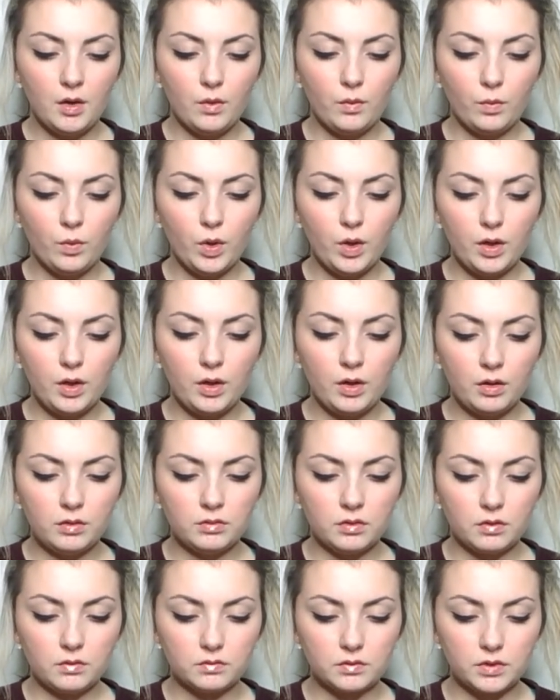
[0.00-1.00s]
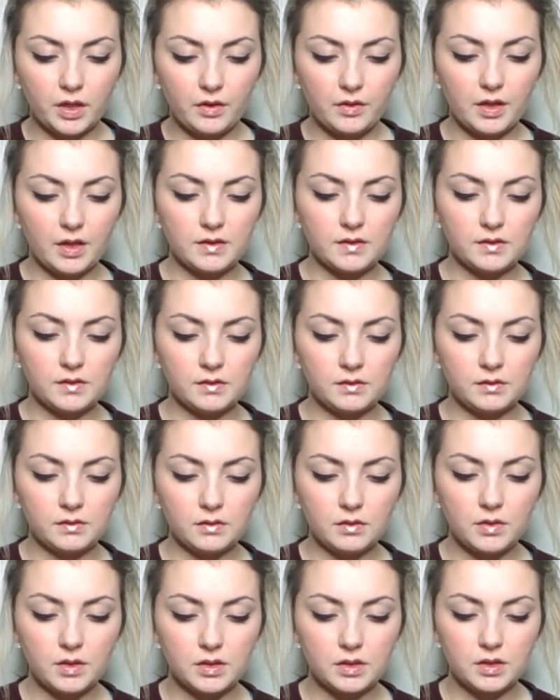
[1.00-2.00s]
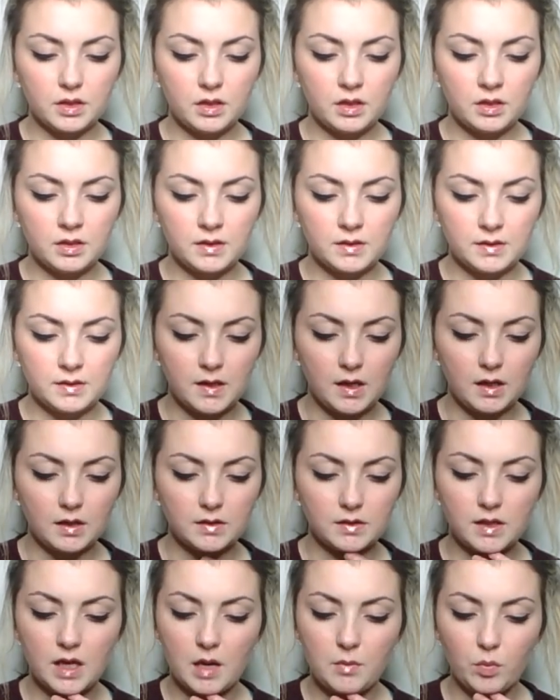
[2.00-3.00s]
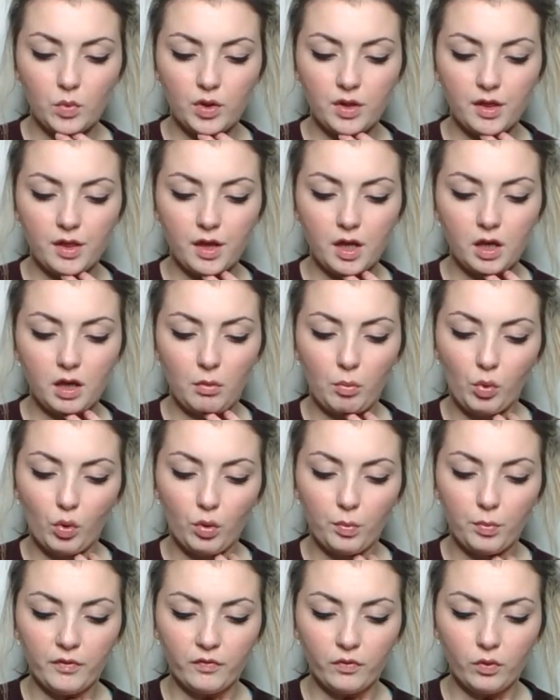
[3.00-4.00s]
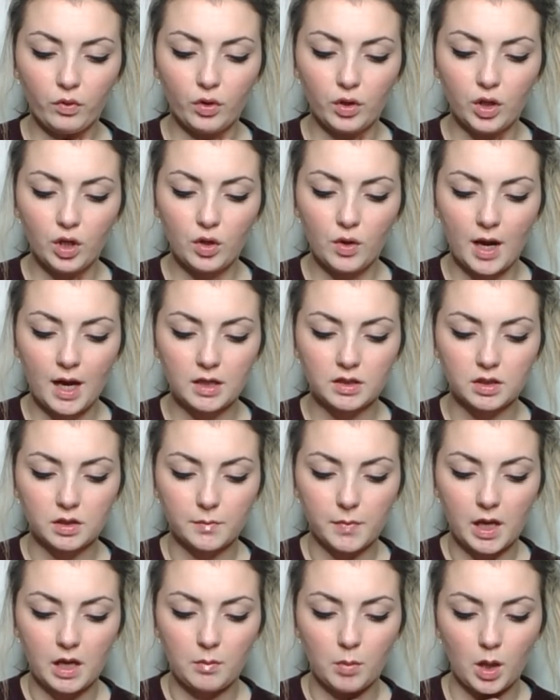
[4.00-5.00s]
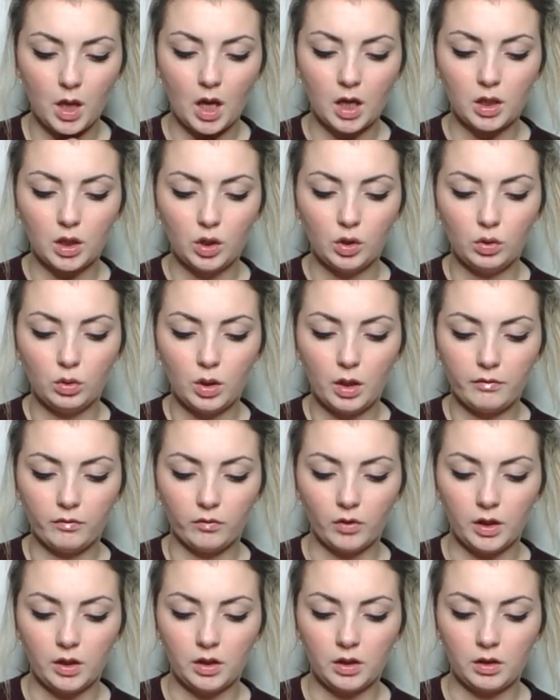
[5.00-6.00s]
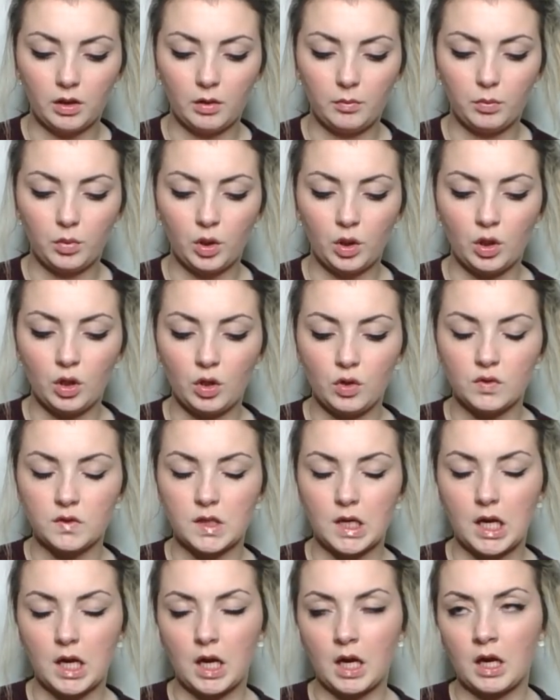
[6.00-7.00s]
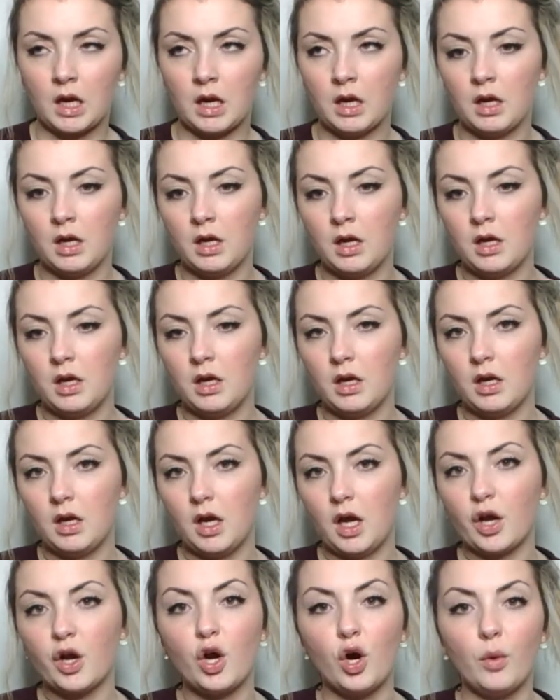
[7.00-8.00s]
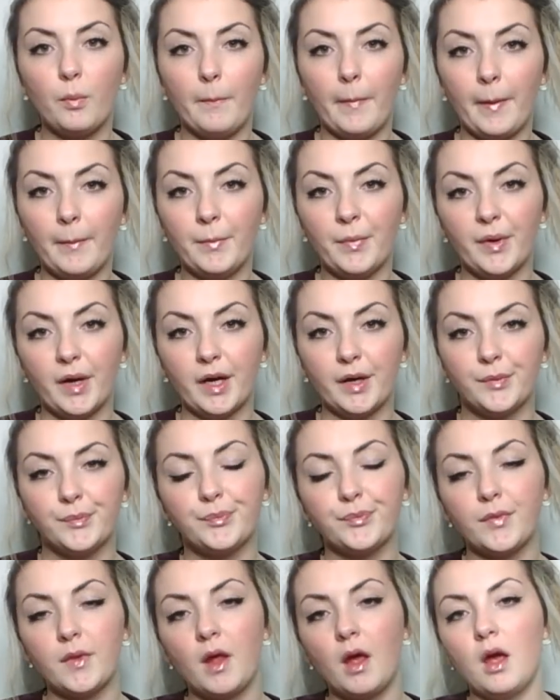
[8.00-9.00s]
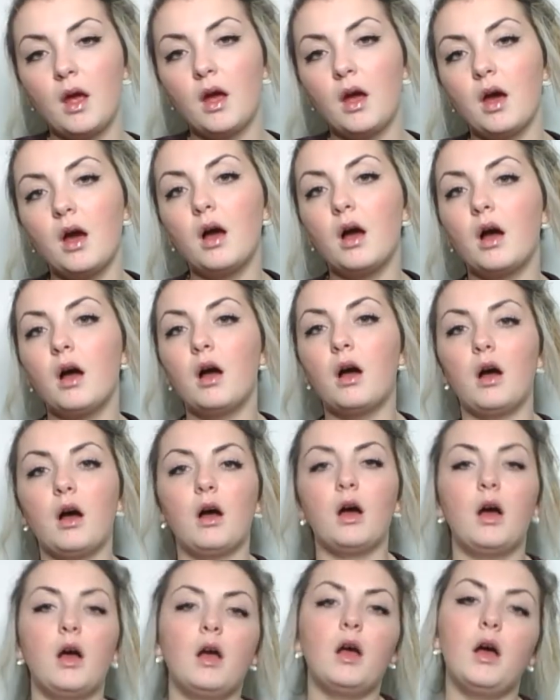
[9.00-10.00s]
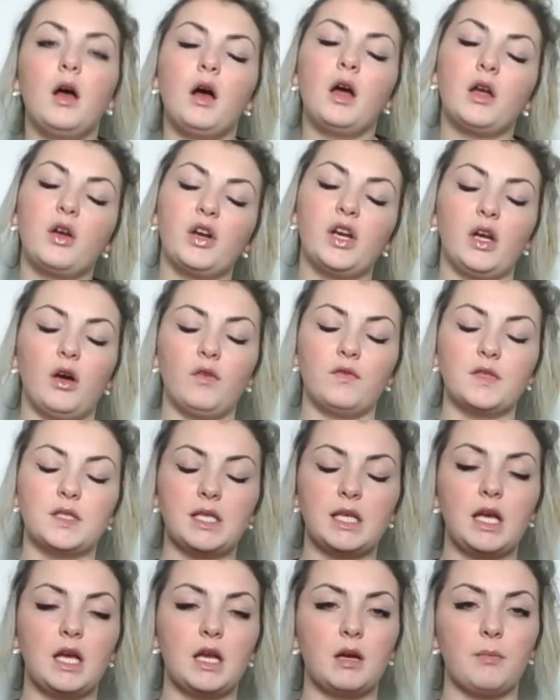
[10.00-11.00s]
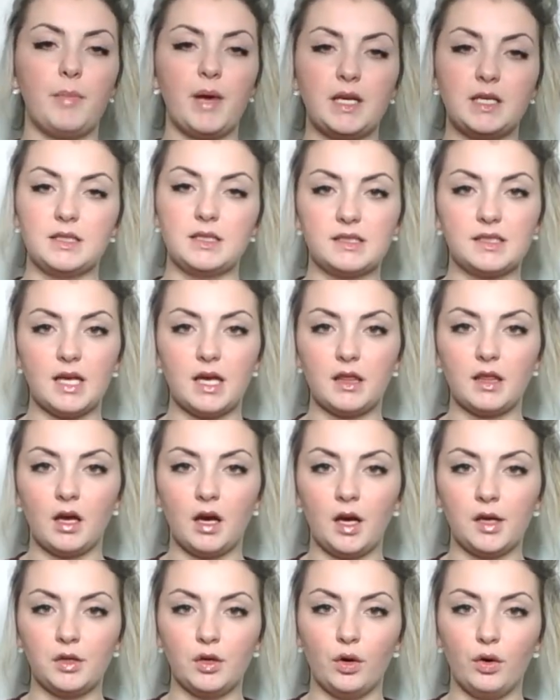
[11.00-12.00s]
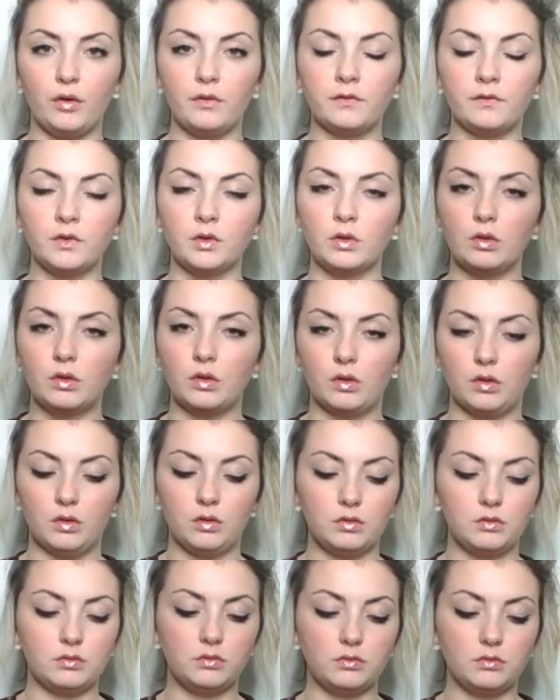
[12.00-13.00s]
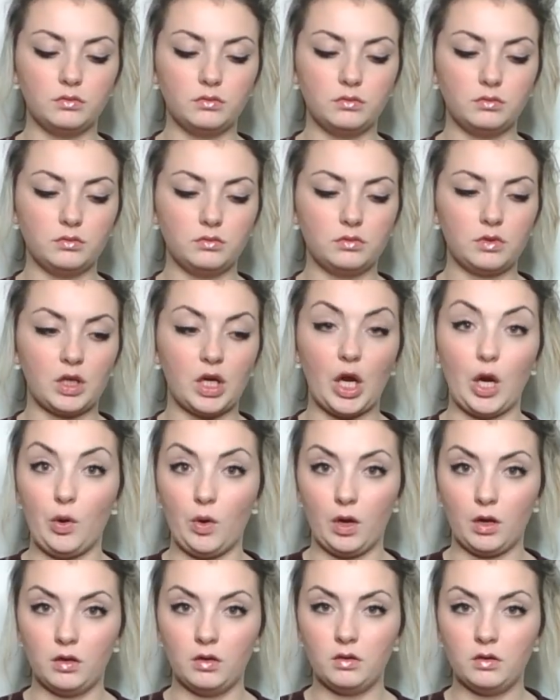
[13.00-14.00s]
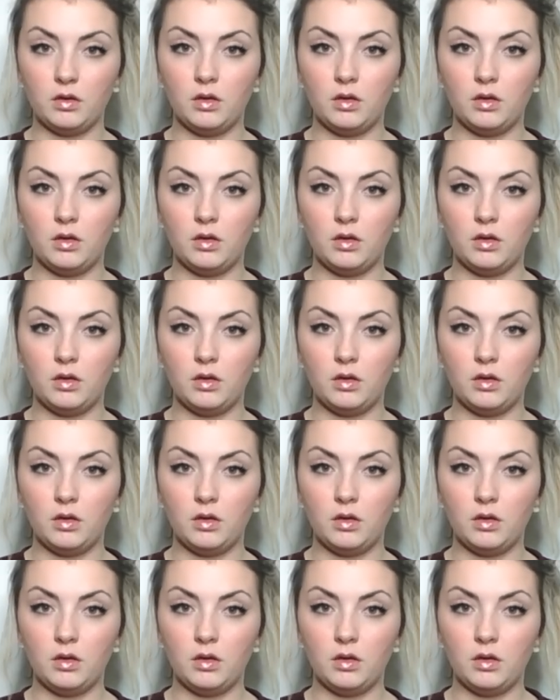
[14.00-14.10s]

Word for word: what? Oh no, that's question six. Name one thing you bought before you had your baby and you never ended up using. A cot bumper. Uh, I got it obviously in a bedding set that I got for Logan